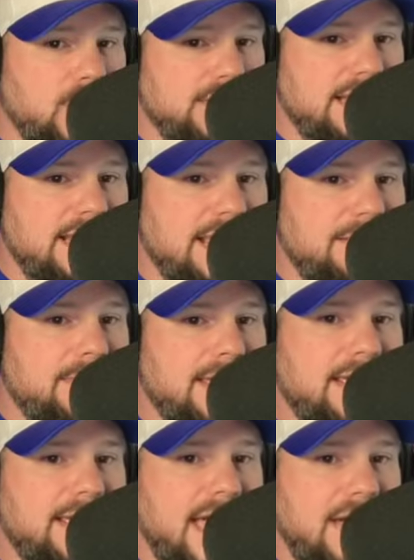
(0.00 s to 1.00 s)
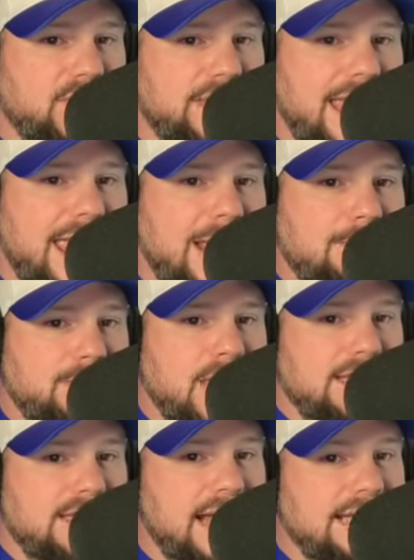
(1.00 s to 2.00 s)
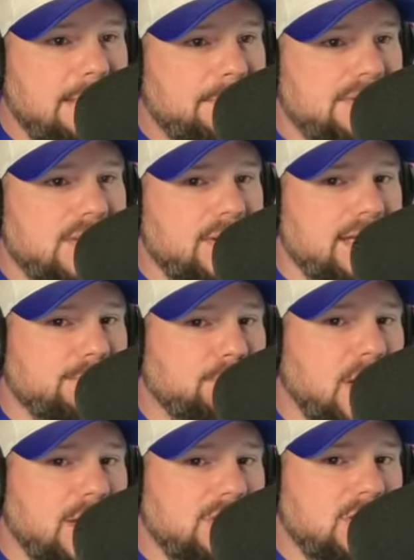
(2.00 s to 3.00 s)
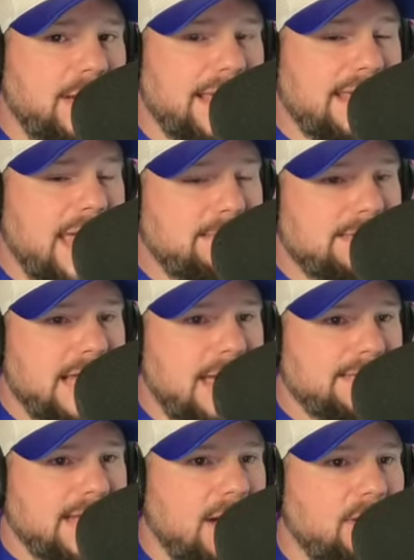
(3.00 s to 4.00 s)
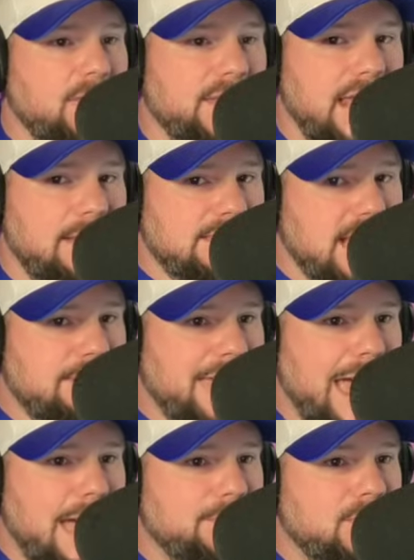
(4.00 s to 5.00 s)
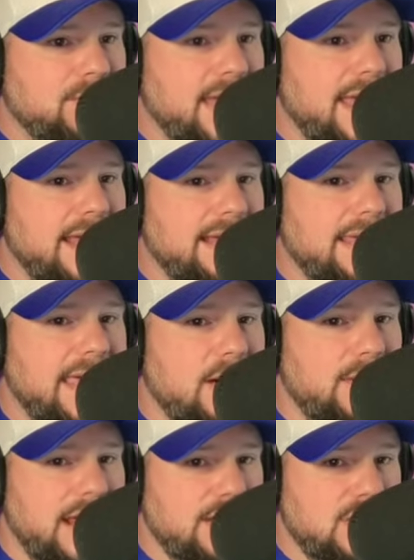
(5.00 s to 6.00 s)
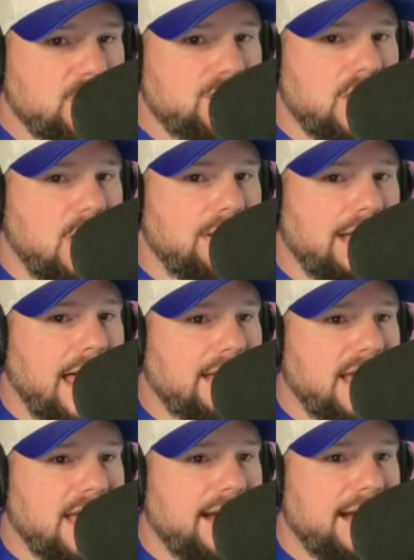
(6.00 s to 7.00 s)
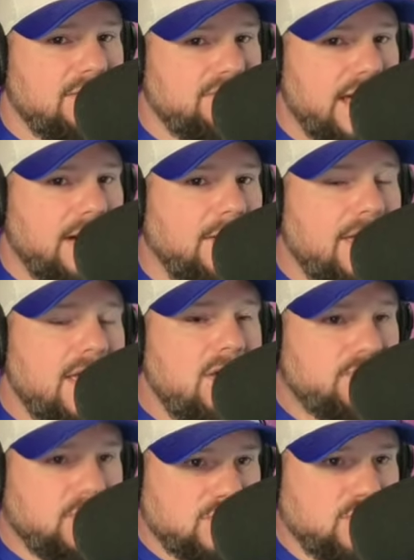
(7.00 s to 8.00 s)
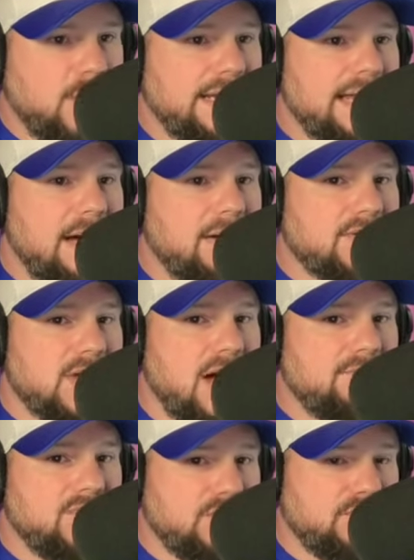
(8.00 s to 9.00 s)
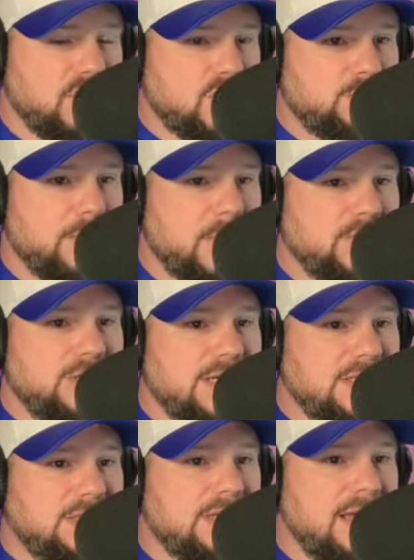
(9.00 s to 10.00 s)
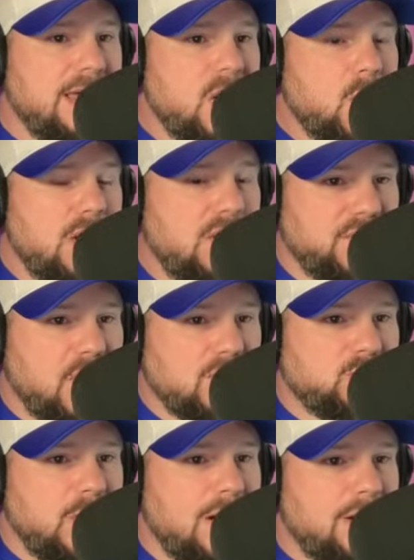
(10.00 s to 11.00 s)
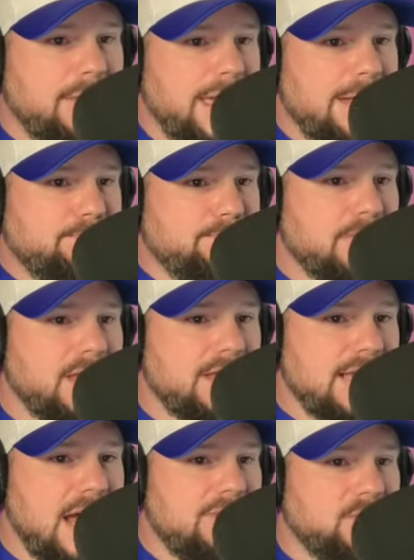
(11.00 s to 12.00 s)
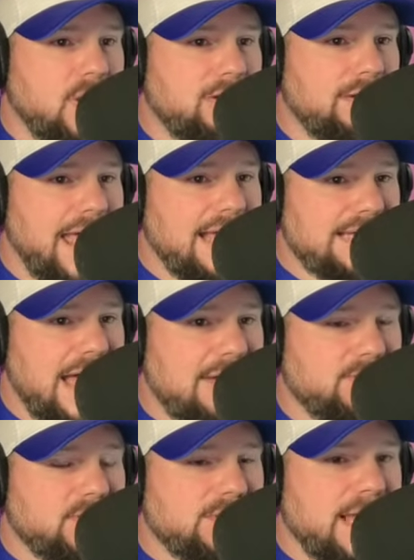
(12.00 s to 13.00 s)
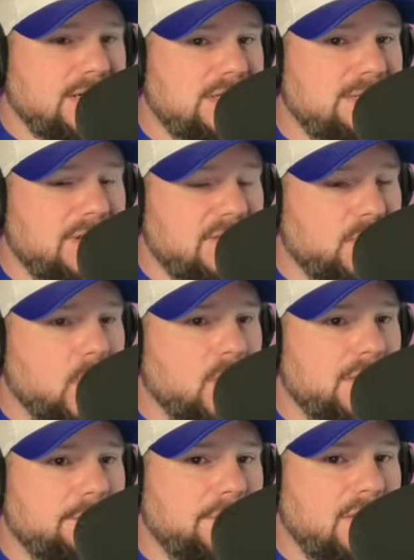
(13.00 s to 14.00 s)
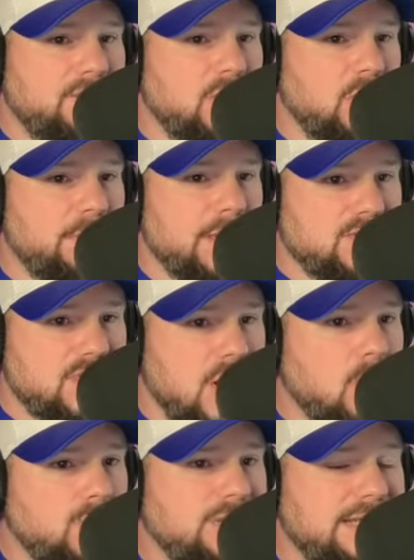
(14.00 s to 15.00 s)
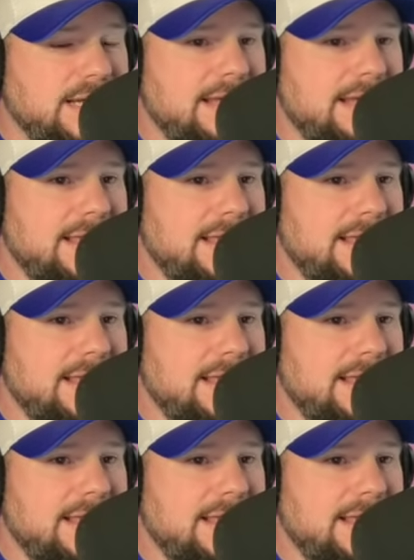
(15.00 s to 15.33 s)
your team every day. Today's episode is brought to you by Game Time. Download the Game Time app, create an account, and use code LOCKEDONNFL for $20 off your first purchase. Well, folks, welcome in. Time for our last conversation before the Buffalo Bills host